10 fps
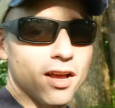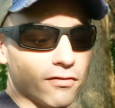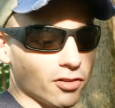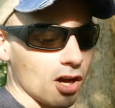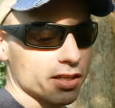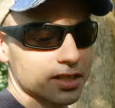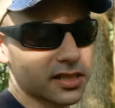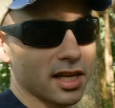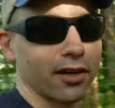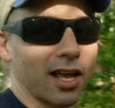vlogging
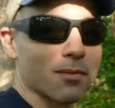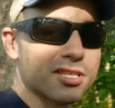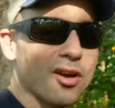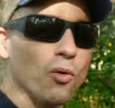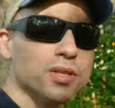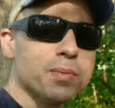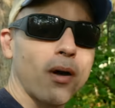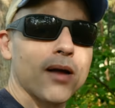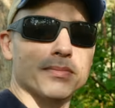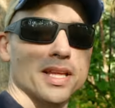style camera. The only
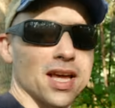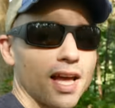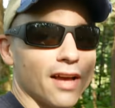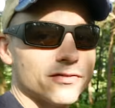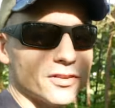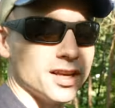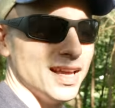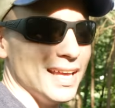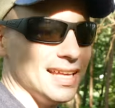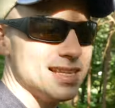problem they have
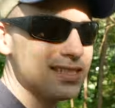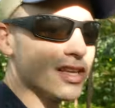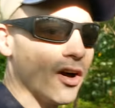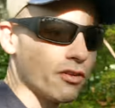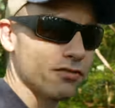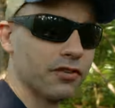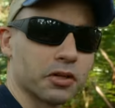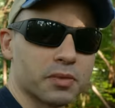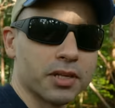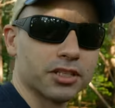is the
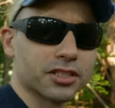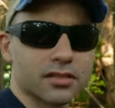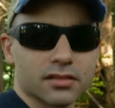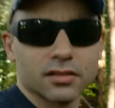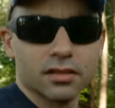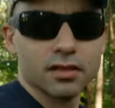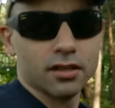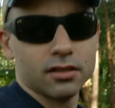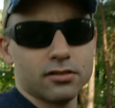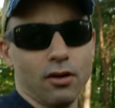autofocus, but you just
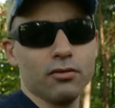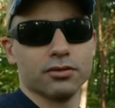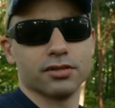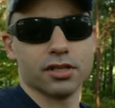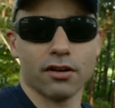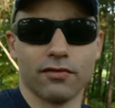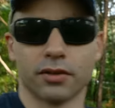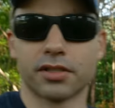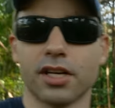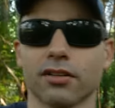don't use the
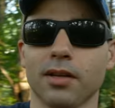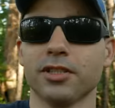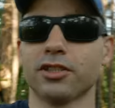autofocus. Here, let me